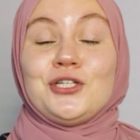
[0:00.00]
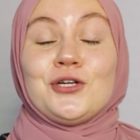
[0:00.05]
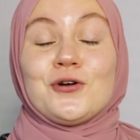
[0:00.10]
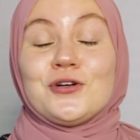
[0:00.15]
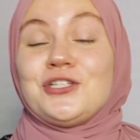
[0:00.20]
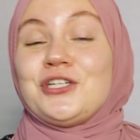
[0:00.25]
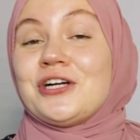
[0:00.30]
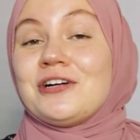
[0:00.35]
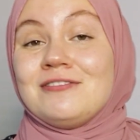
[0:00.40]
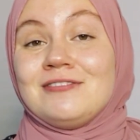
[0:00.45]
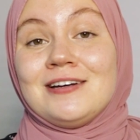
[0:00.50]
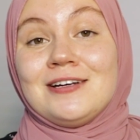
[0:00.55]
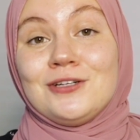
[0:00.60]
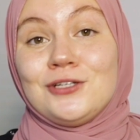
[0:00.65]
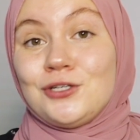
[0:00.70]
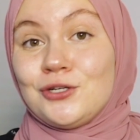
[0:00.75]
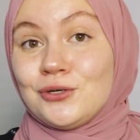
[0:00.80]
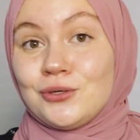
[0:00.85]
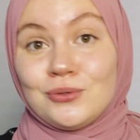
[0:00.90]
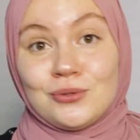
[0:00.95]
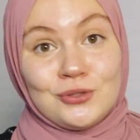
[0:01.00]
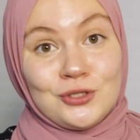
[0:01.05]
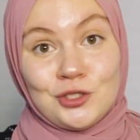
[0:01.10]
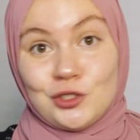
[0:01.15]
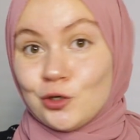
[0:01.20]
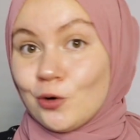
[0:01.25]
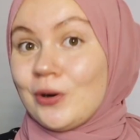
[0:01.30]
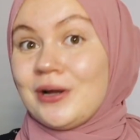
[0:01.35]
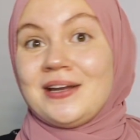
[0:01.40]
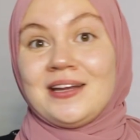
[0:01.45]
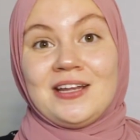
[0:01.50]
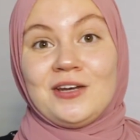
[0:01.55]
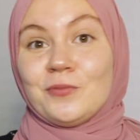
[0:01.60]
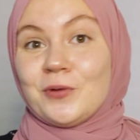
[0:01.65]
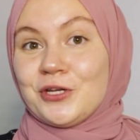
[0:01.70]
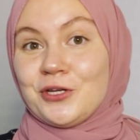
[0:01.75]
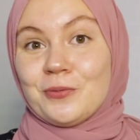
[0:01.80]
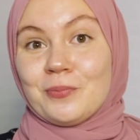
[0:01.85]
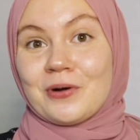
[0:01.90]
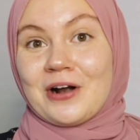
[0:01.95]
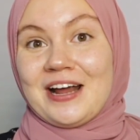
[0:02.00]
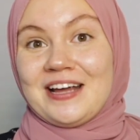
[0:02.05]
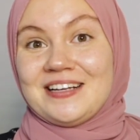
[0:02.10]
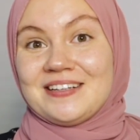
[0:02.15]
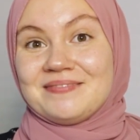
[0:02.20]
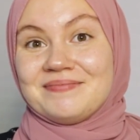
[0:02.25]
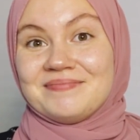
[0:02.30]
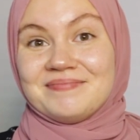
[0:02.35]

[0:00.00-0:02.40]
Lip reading: your children to join in when you pray